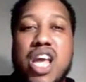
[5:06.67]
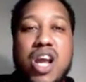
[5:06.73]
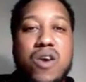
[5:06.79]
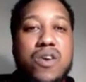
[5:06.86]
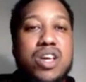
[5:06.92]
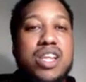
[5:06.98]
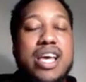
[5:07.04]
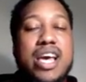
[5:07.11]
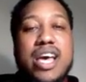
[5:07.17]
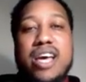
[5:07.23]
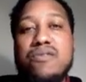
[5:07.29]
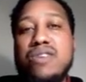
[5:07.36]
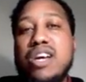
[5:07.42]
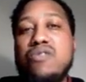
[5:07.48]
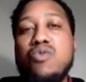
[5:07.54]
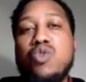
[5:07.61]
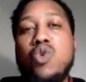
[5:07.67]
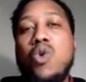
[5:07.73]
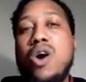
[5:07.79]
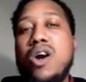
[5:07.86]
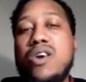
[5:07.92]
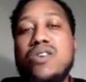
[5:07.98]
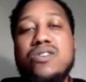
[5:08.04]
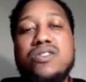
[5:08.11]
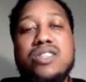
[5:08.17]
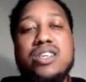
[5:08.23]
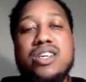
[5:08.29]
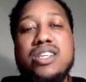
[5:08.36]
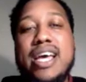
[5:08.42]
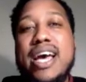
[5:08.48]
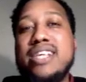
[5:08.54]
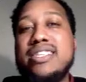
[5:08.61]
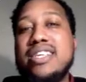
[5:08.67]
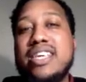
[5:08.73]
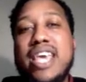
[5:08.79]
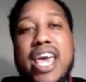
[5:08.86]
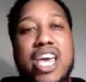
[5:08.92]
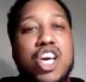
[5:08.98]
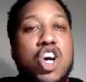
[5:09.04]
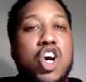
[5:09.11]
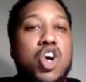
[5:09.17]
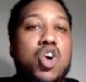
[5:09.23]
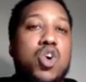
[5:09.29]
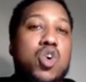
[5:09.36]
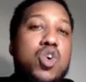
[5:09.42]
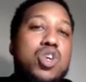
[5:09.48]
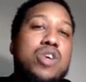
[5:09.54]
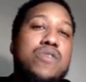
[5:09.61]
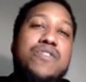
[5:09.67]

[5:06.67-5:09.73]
area that requires that has a gate code,